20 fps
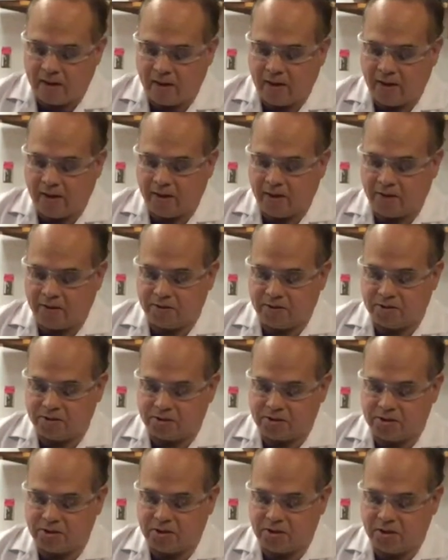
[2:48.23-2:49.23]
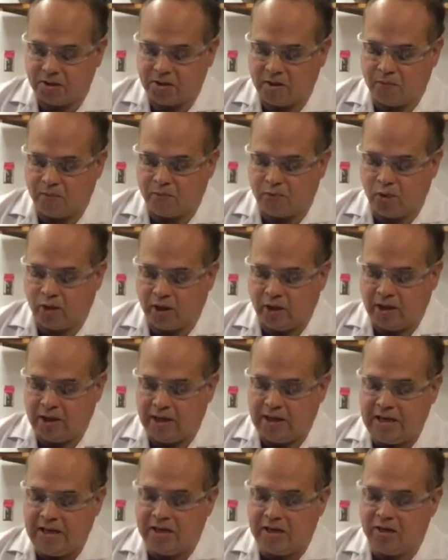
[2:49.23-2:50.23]
and put a
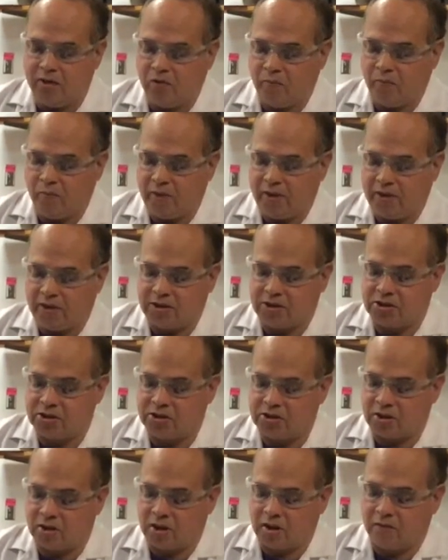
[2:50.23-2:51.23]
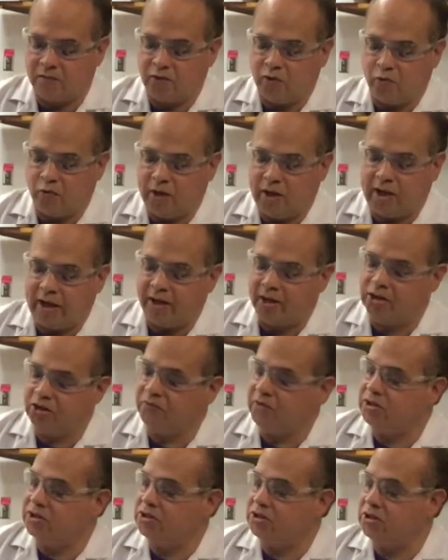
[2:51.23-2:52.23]
little bit of the
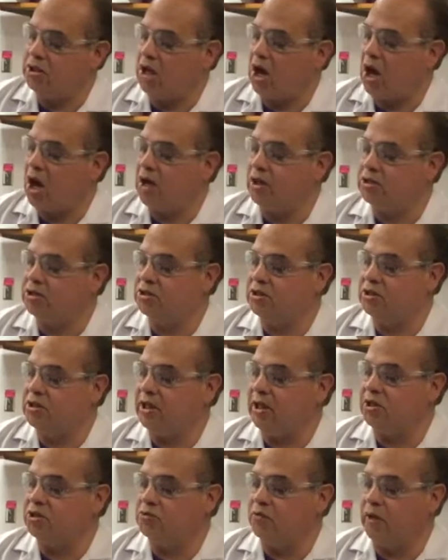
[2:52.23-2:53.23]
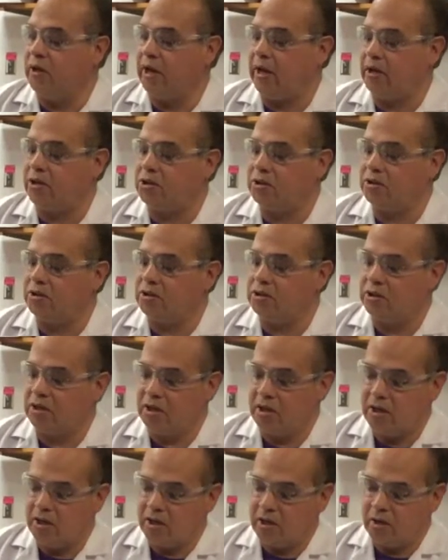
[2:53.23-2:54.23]
reagent, this is the oxidase reagent,
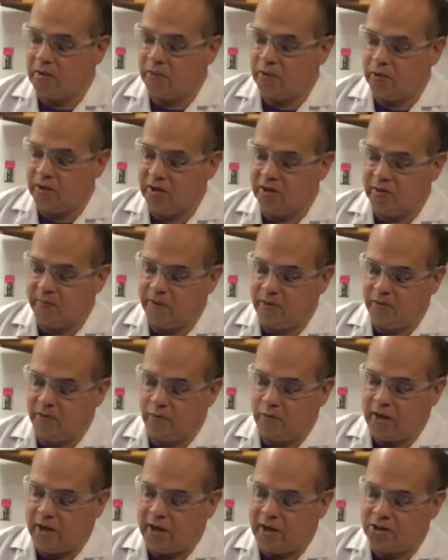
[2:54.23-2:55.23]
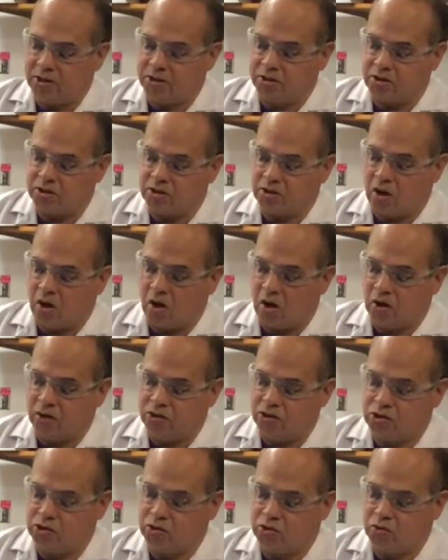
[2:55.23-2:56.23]
put a little bit of the reagent
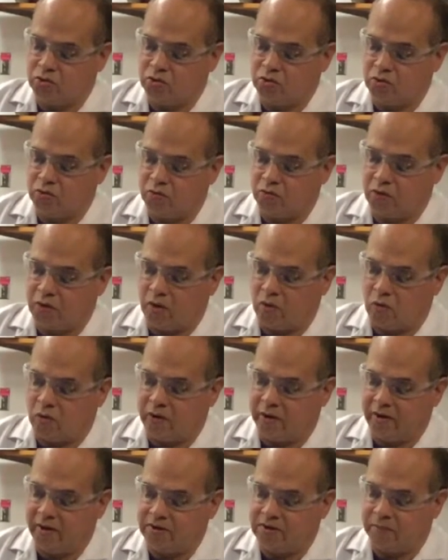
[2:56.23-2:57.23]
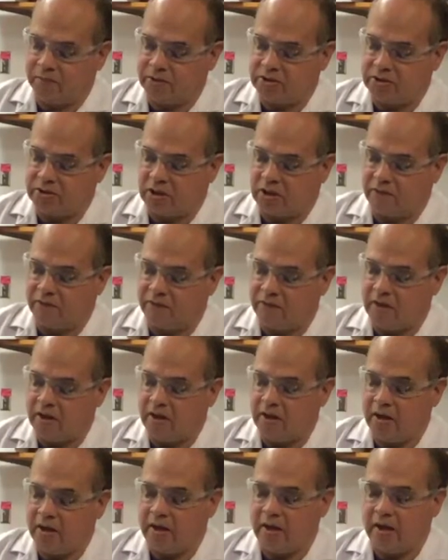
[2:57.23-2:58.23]
onto the organism itself.
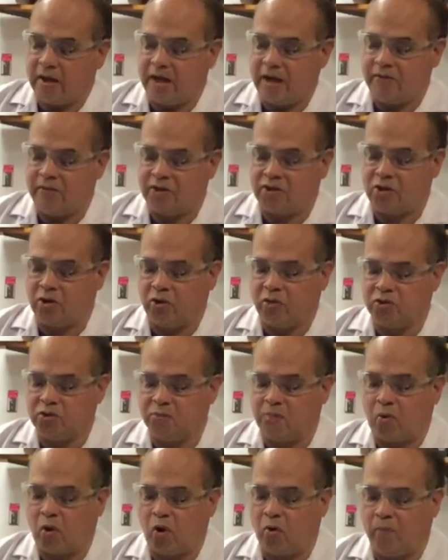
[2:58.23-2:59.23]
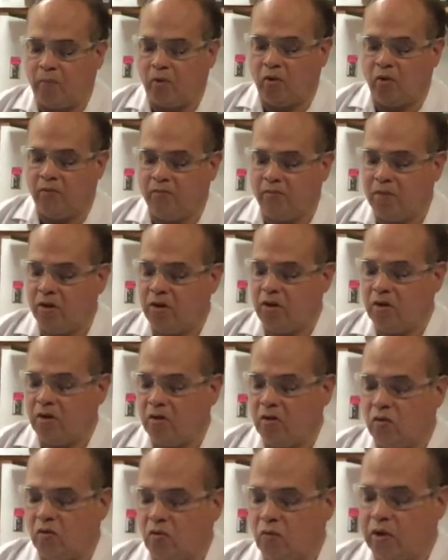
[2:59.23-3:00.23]
If it turns purple,
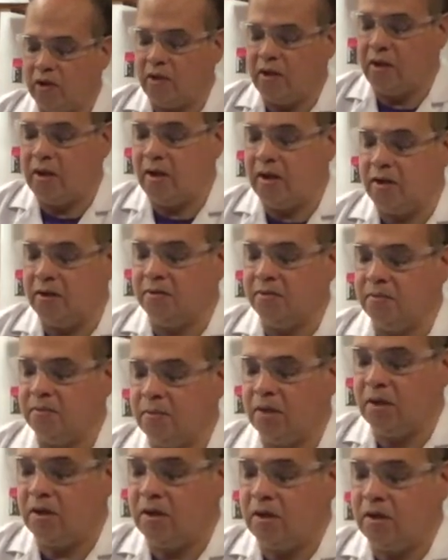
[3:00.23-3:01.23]
within